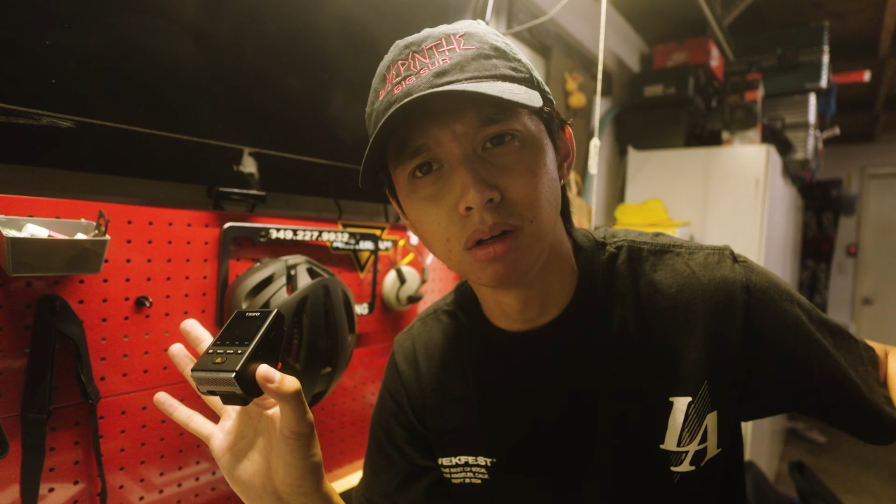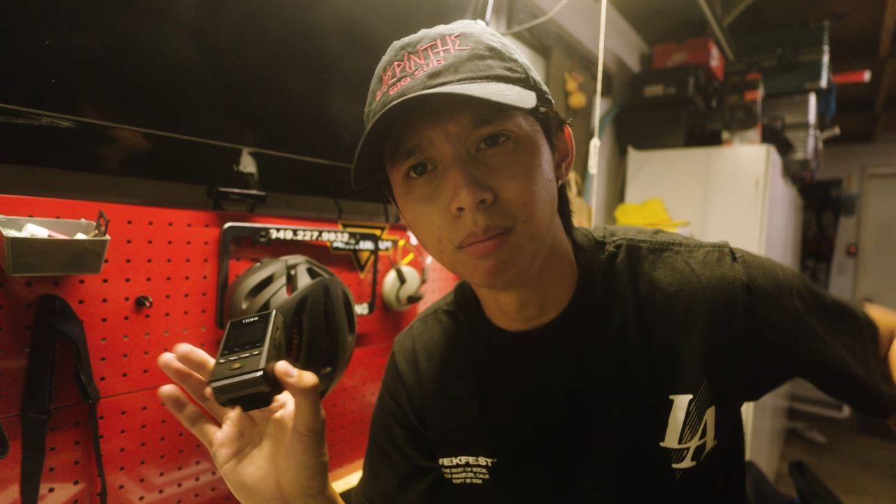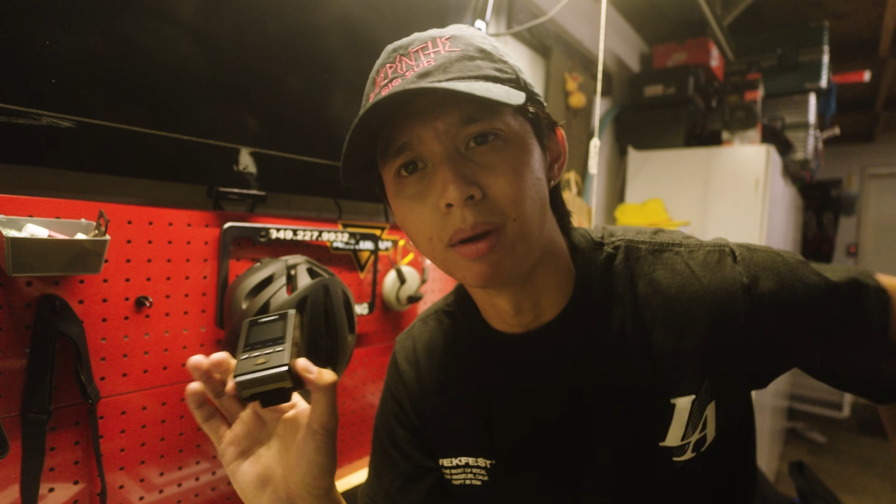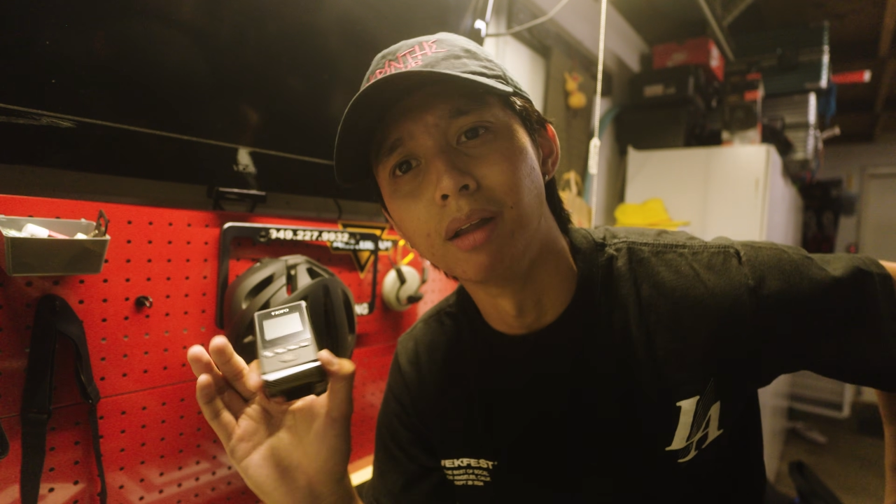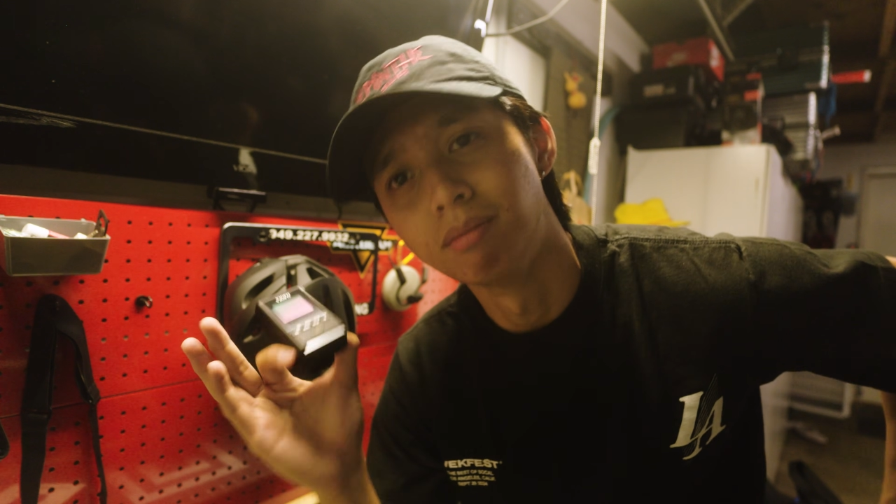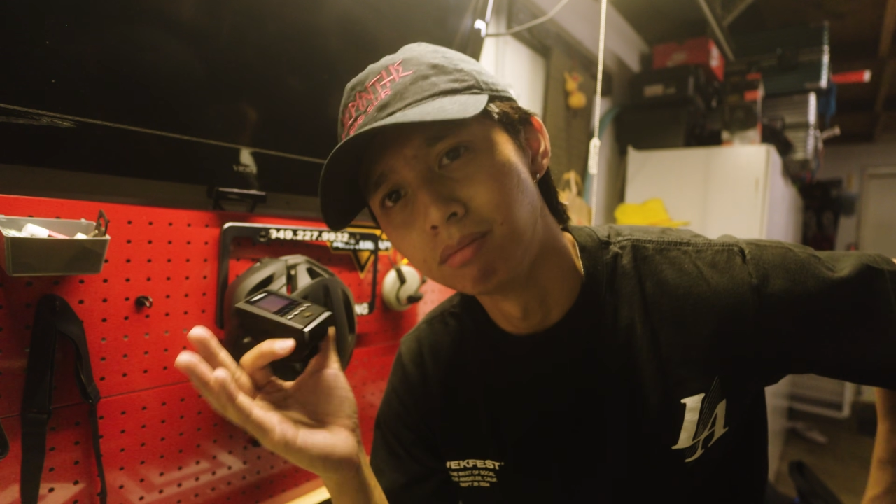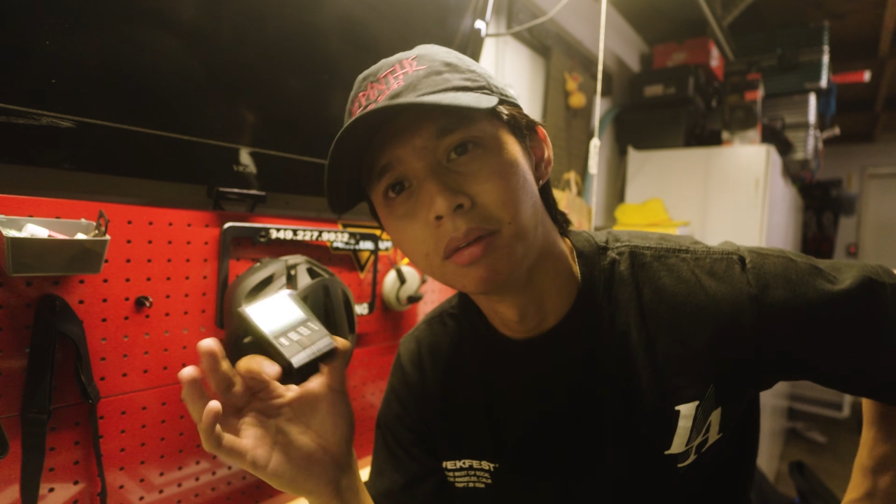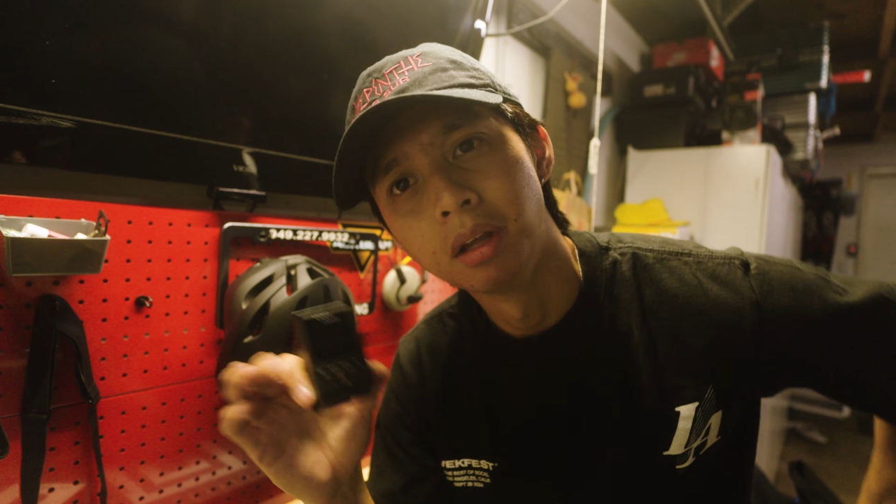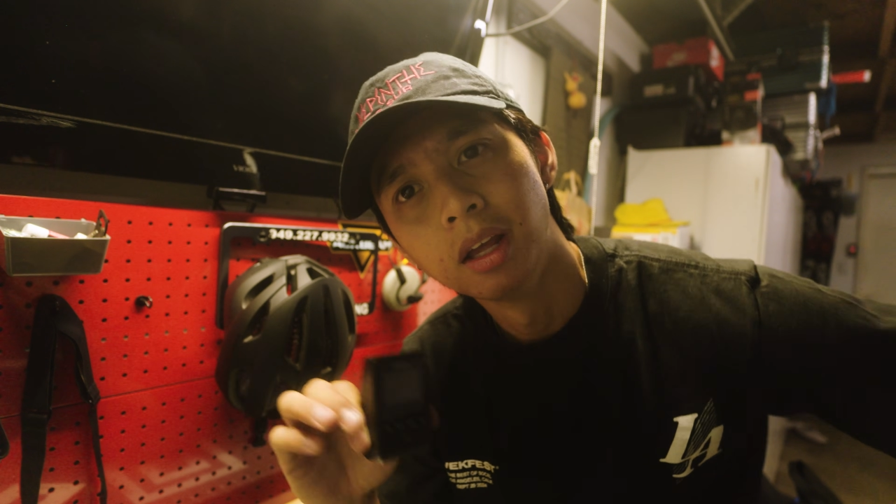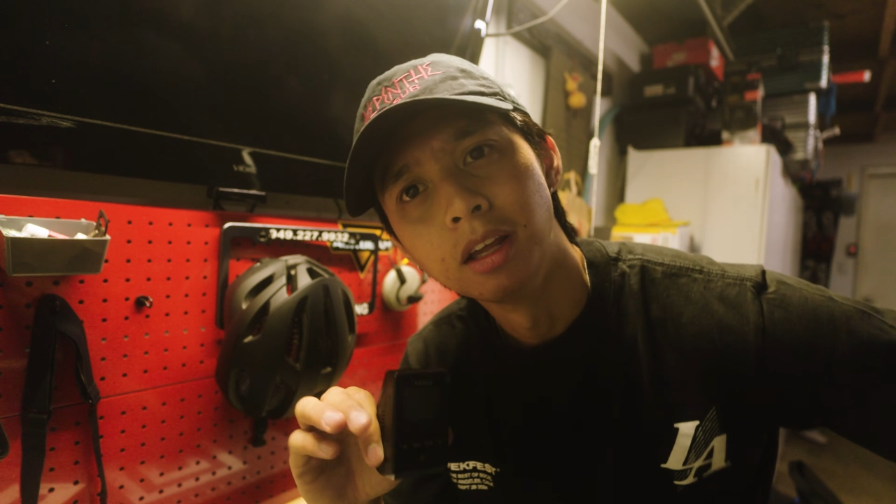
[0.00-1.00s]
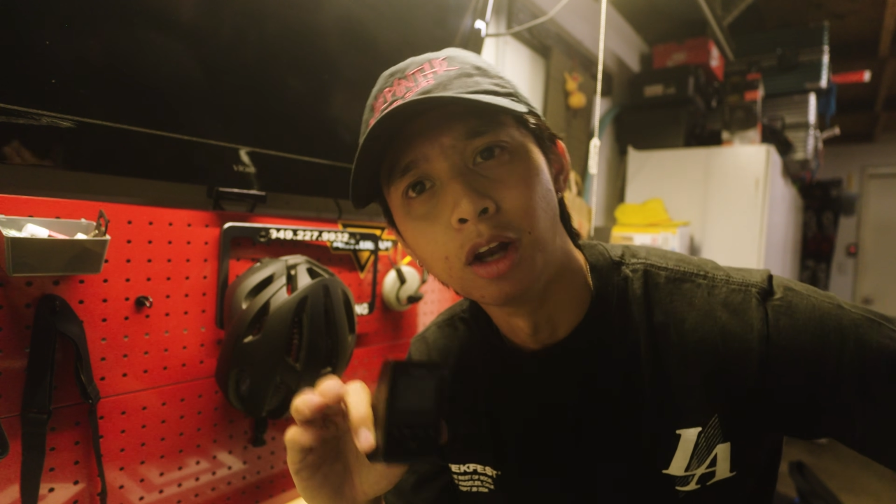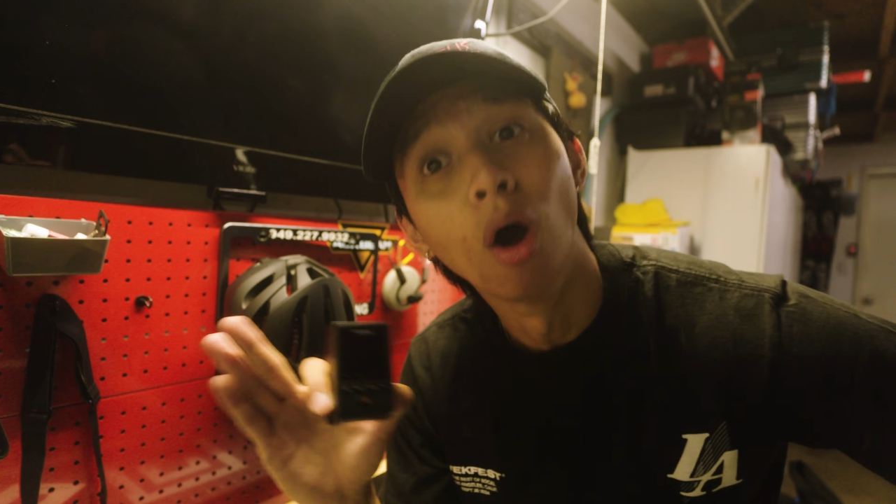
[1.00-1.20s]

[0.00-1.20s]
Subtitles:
But you know,